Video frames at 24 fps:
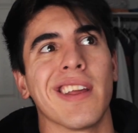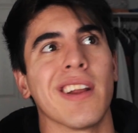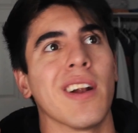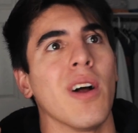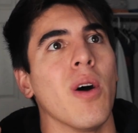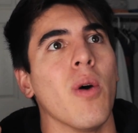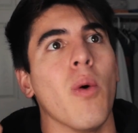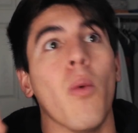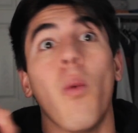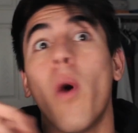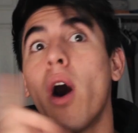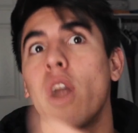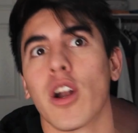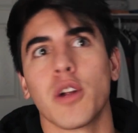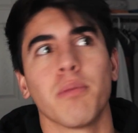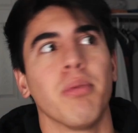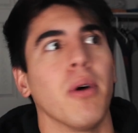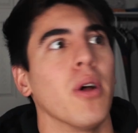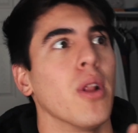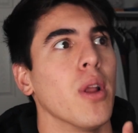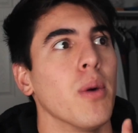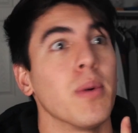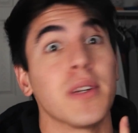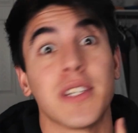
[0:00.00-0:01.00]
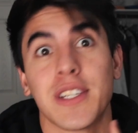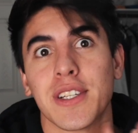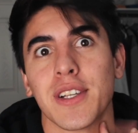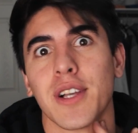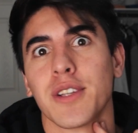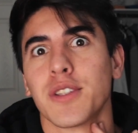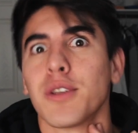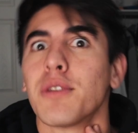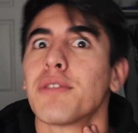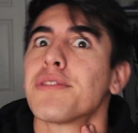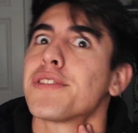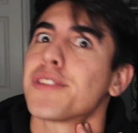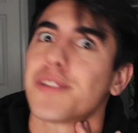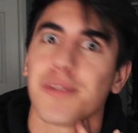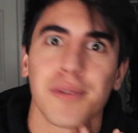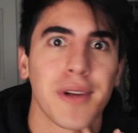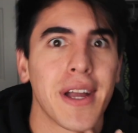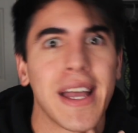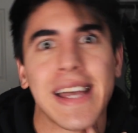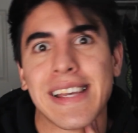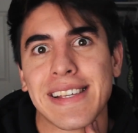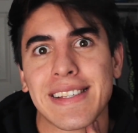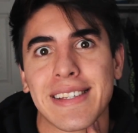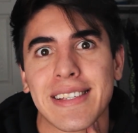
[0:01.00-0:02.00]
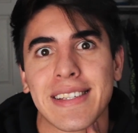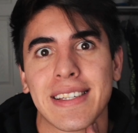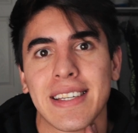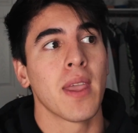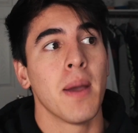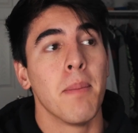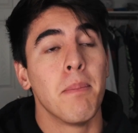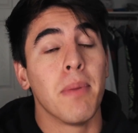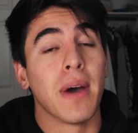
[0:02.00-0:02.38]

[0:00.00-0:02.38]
you know, water polo, which is also stress.